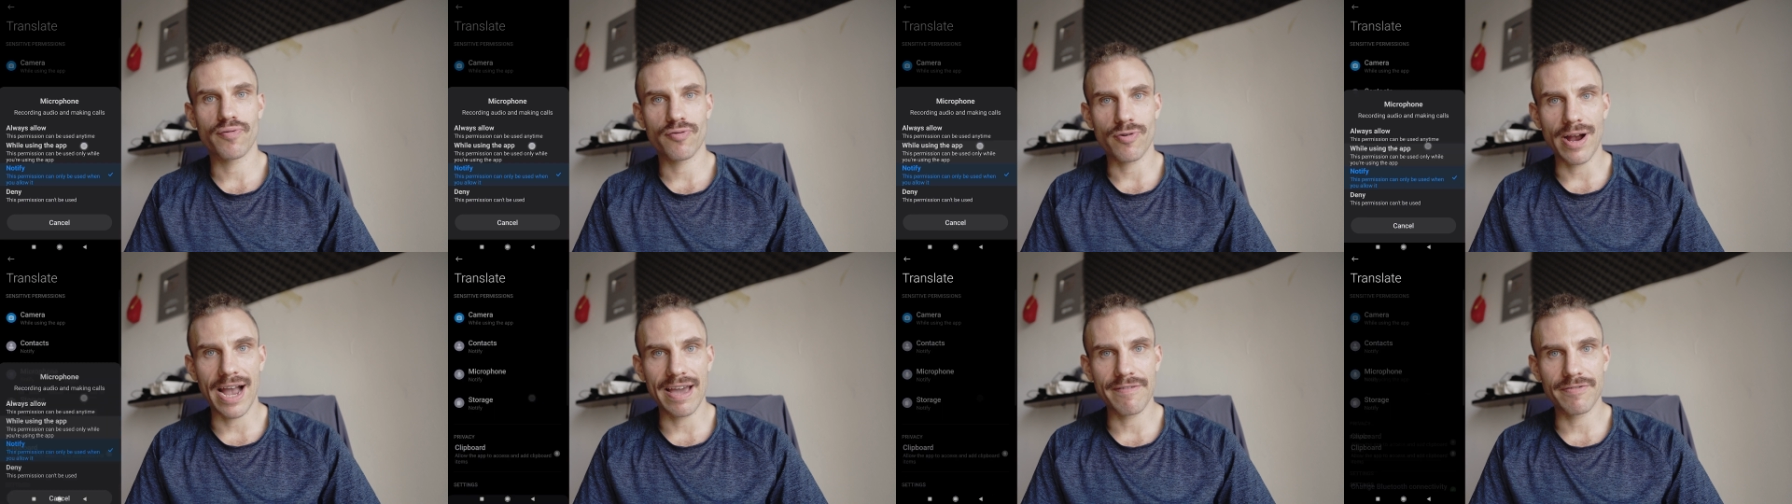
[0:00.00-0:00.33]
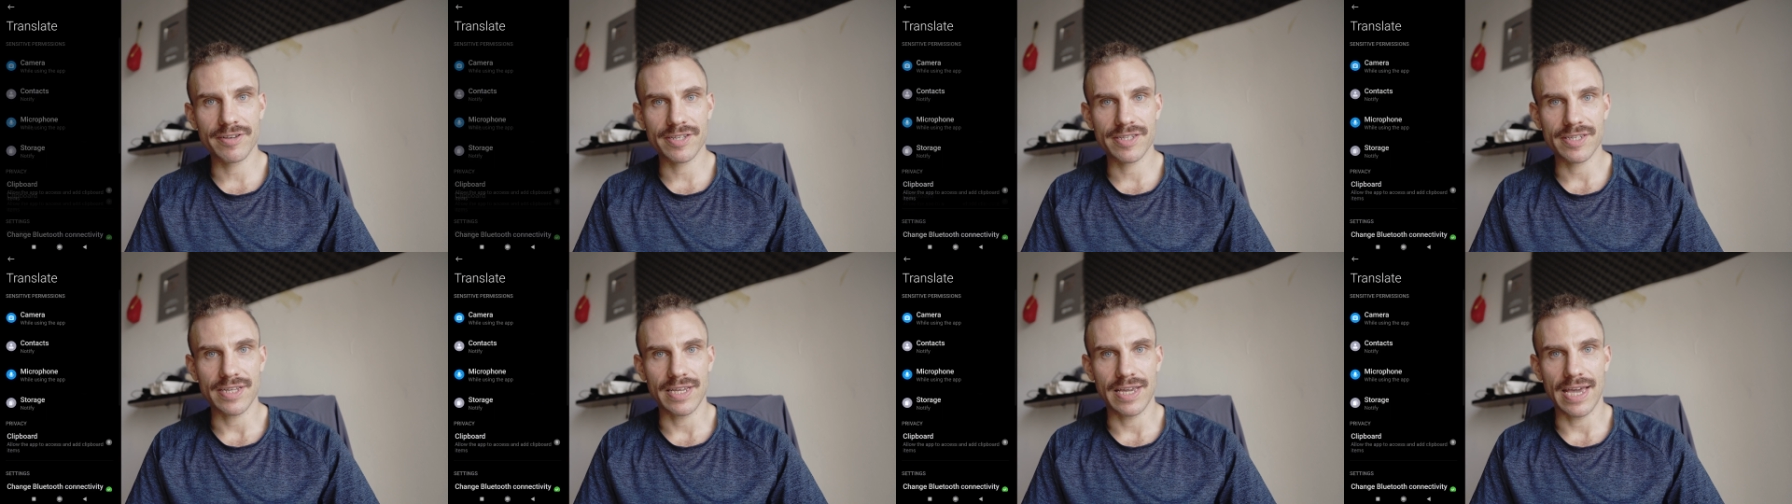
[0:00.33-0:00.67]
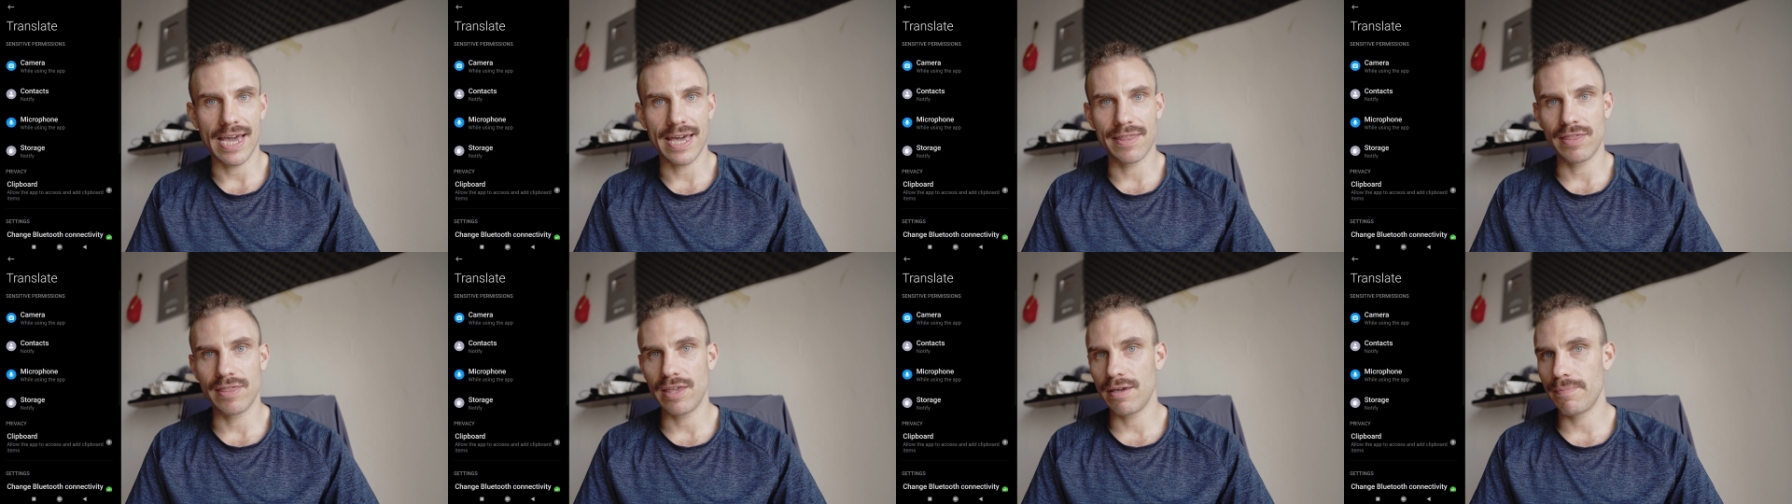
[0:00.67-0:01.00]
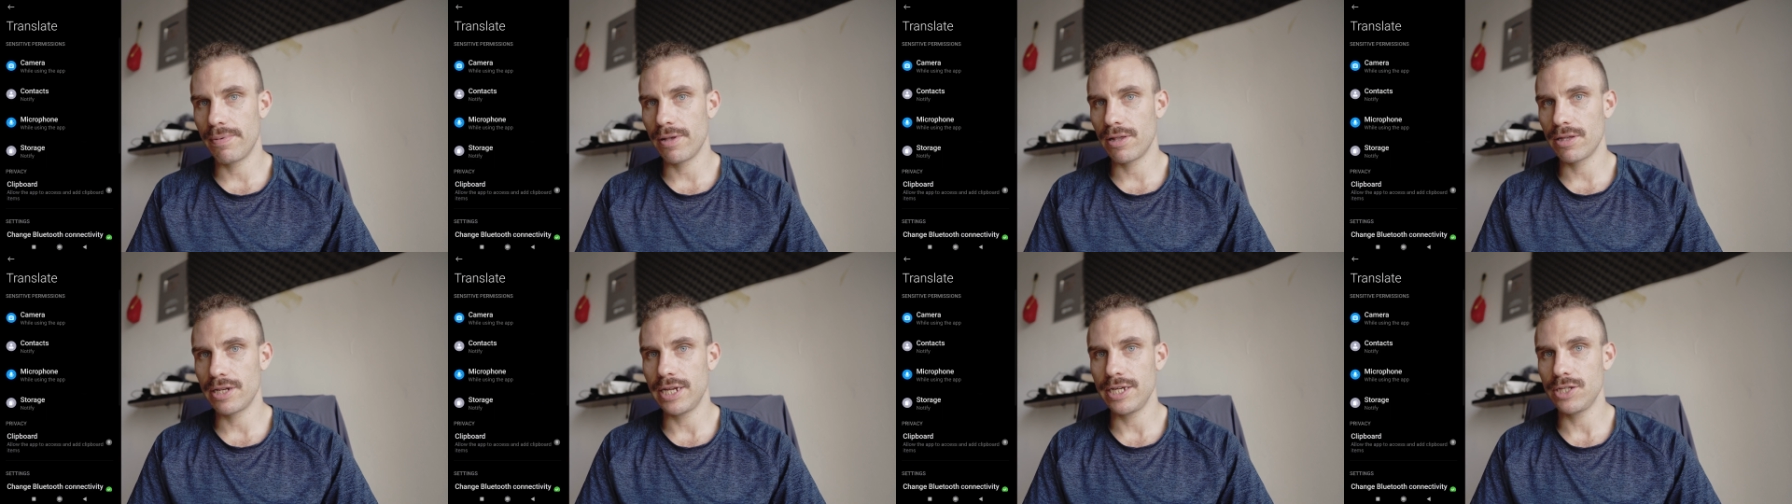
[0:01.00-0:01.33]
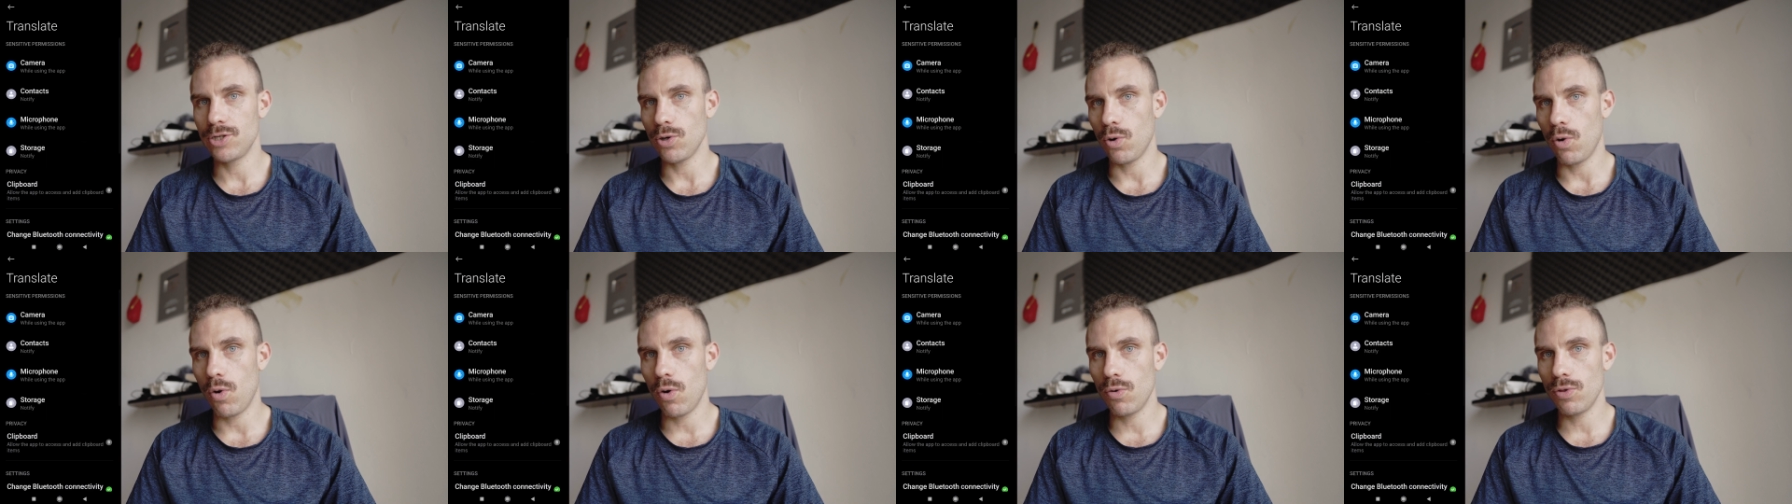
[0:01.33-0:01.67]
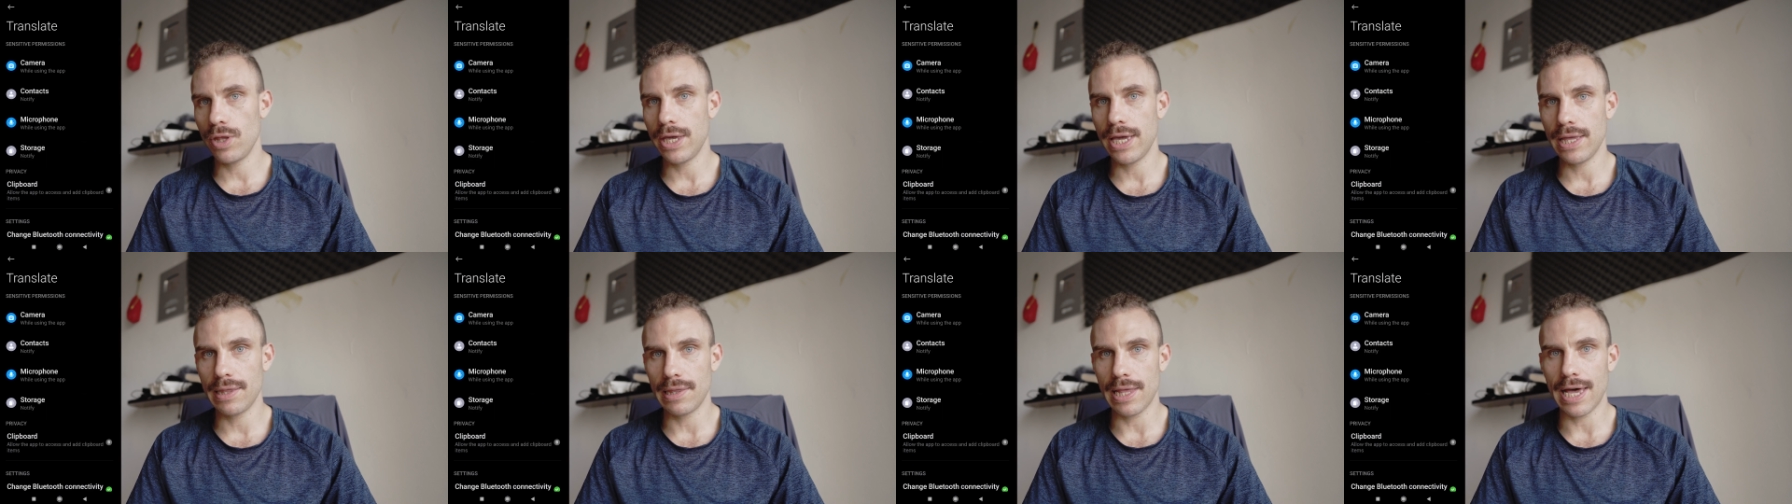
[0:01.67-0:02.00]
privacy and the ability to
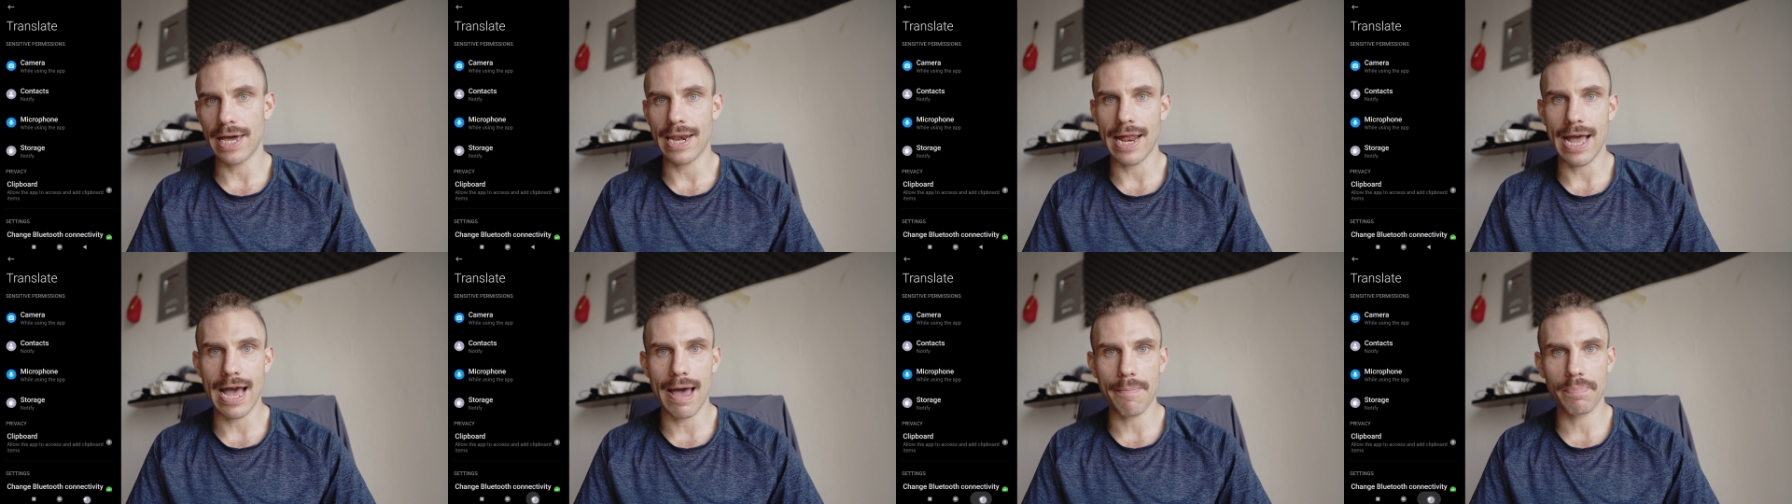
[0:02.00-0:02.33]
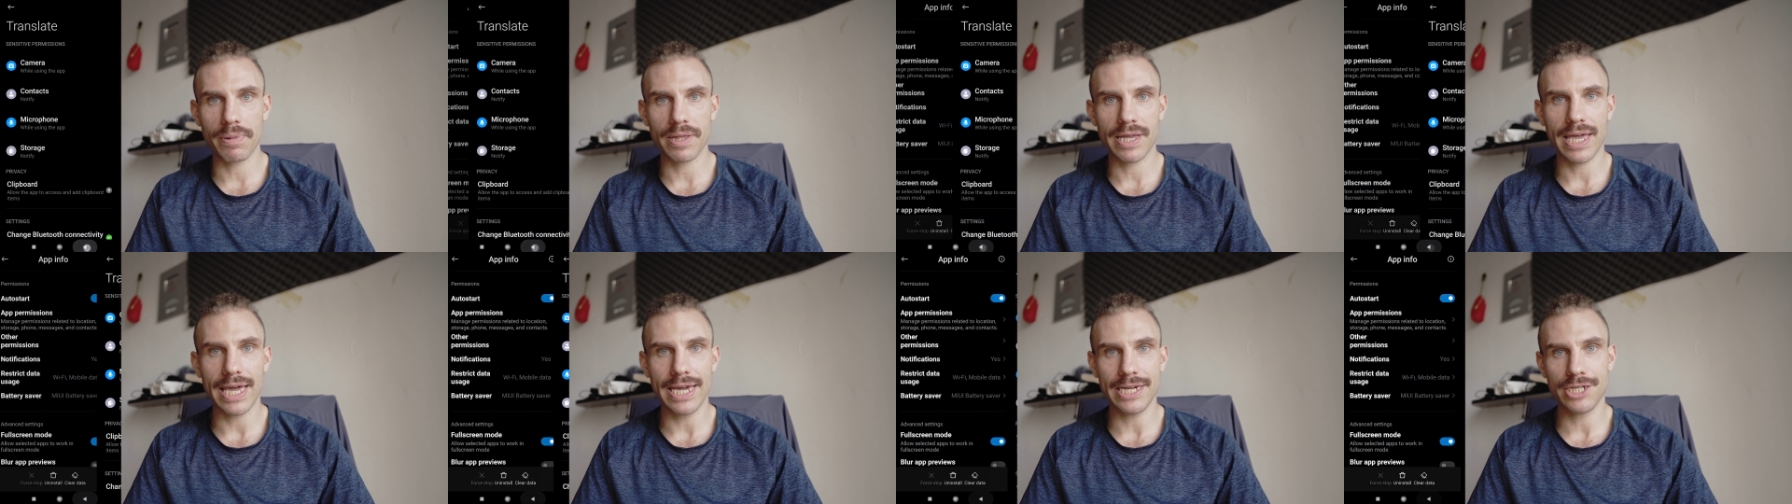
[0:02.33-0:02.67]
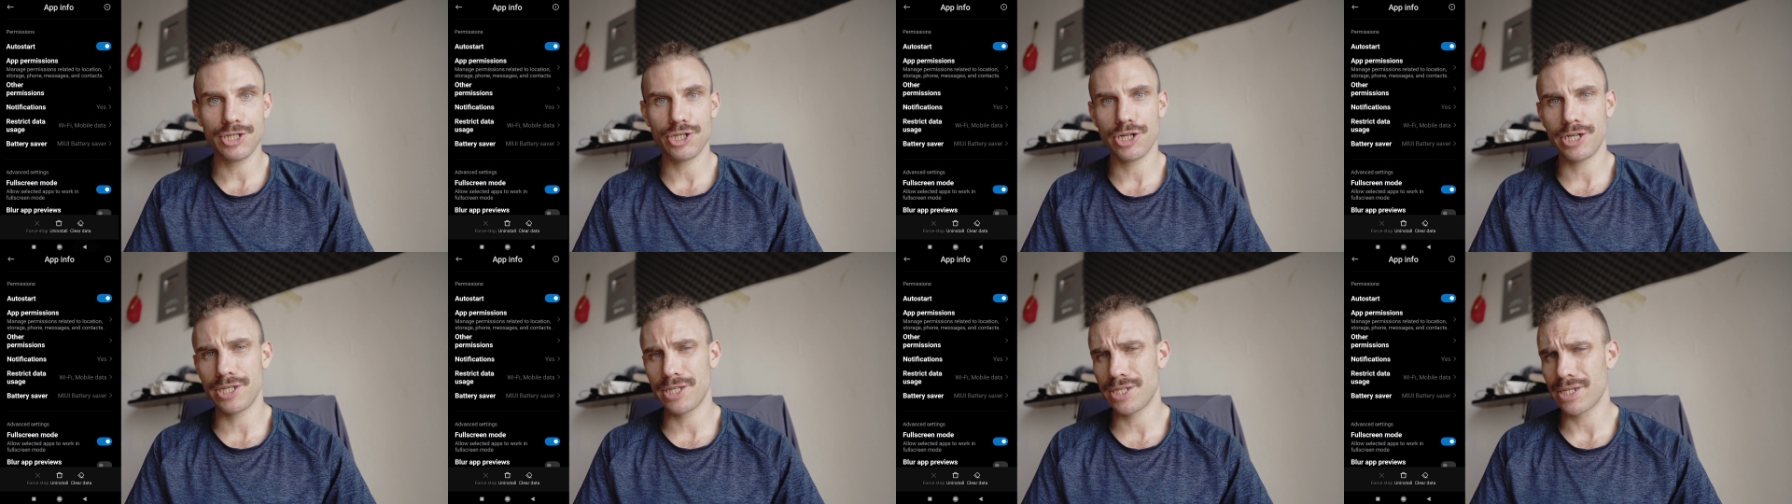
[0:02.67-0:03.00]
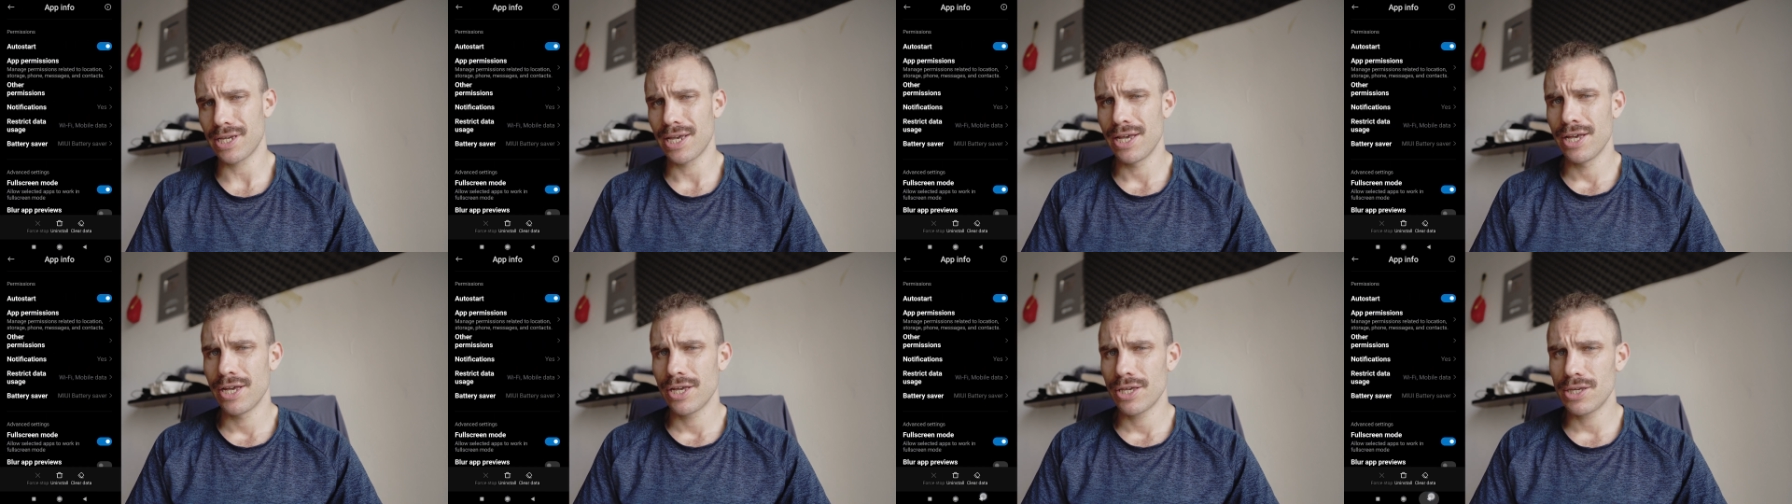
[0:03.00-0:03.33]
only let applications